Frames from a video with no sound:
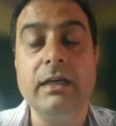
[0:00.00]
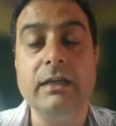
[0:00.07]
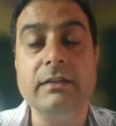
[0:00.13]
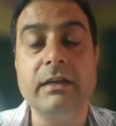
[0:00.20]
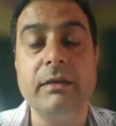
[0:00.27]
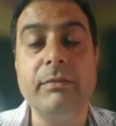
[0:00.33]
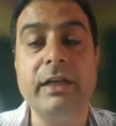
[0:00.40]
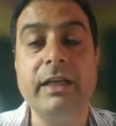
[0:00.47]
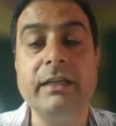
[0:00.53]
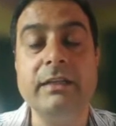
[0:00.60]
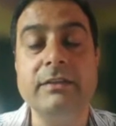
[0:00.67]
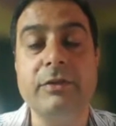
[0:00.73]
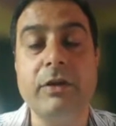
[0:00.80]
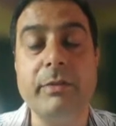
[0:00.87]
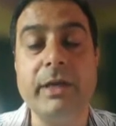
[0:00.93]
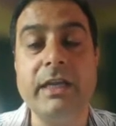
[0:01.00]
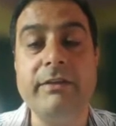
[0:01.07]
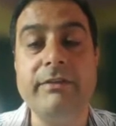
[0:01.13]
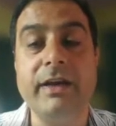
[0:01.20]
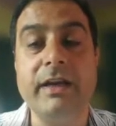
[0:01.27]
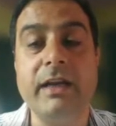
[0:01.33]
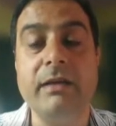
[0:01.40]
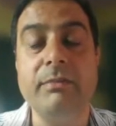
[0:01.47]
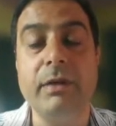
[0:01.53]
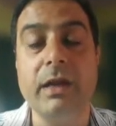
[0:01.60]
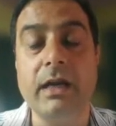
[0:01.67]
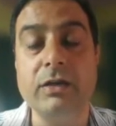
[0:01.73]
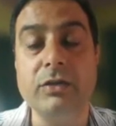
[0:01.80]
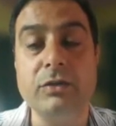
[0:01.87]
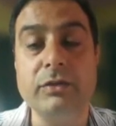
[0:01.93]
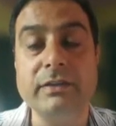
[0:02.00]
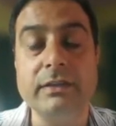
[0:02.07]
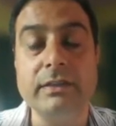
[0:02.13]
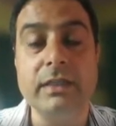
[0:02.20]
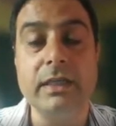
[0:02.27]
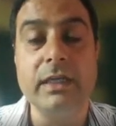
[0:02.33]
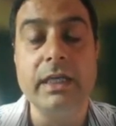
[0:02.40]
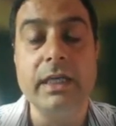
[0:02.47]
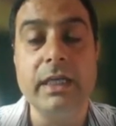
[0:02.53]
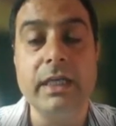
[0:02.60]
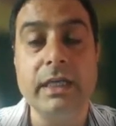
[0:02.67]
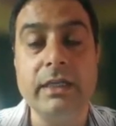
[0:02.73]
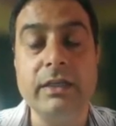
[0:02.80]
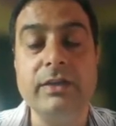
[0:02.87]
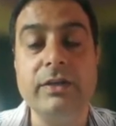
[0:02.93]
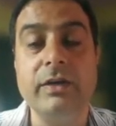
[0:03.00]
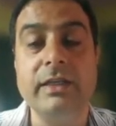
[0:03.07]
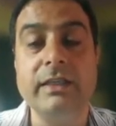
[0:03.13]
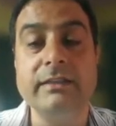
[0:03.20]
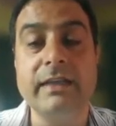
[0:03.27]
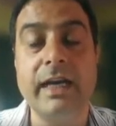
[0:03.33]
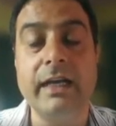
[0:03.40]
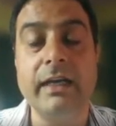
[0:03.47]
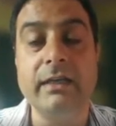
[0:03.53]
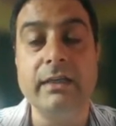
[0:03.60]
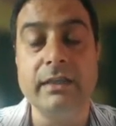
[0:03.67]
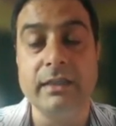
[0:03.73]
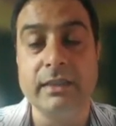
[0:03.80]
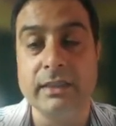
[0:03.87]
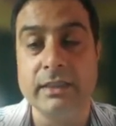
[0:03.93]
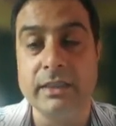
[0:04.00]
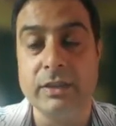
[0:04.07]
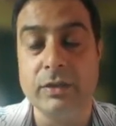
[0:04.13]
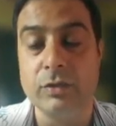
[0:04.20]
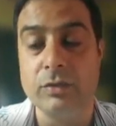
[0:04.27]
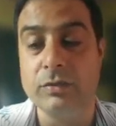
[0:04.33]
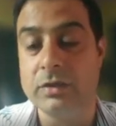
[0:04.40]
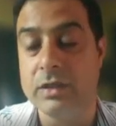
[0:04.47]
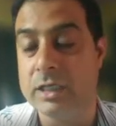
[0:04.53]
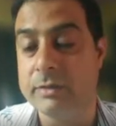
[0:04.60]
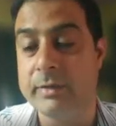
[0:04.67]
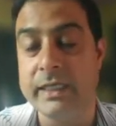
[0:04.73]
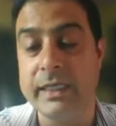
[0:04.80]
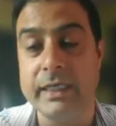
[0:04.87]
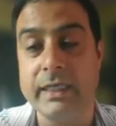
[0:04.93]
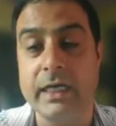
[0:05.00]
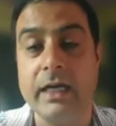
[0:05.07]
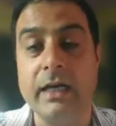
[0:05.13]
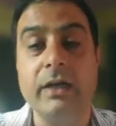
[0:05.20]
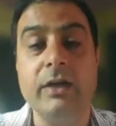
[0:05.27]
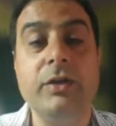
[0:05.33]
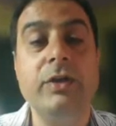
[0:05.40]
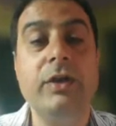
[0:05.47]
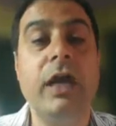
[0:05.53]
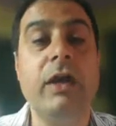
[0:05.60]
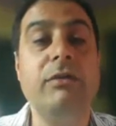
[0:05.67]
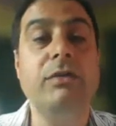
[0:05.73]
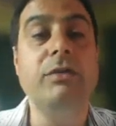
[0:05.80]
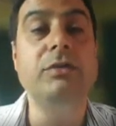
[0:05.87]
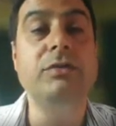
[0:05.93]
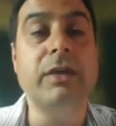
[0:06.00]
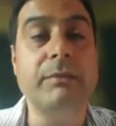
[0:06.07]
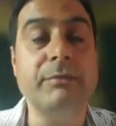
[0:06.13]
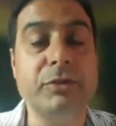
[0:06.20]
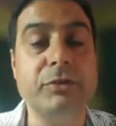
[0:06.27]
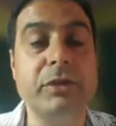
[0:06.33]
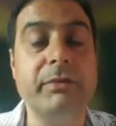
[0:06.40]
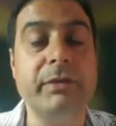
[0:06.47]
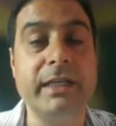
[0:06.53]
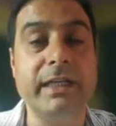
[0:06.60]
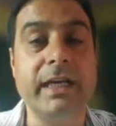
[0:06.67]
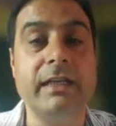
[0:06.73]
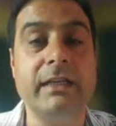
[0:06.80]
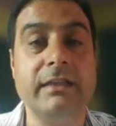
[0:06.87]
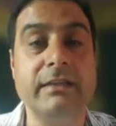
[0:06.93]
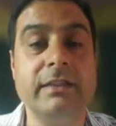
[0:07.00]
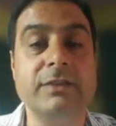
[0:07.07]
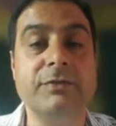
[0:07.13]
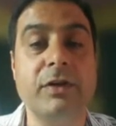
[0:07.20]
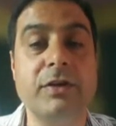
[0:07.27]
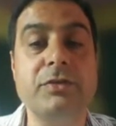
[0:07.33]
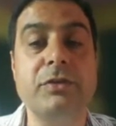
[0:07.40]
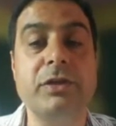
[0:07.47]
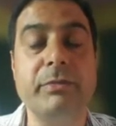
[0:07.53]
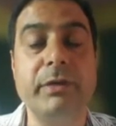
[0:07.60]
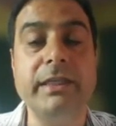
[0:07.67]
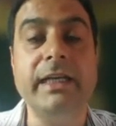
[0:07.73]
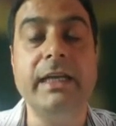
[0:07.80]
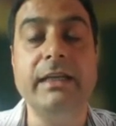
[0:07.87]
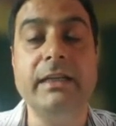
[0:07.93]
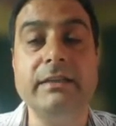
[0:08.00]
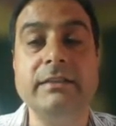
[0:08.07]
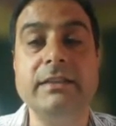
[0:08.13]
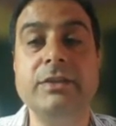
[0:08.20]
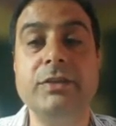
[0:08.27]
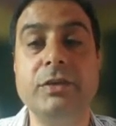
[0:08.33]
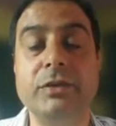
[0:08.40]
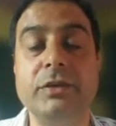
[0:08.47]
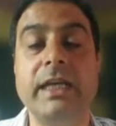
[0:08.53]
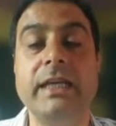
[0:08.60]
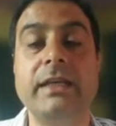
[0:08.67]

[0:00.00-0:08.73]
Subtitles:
some trees from anywhere and plant those in your desired urban area. You have to do some suitability analysis. For suitability analysis, you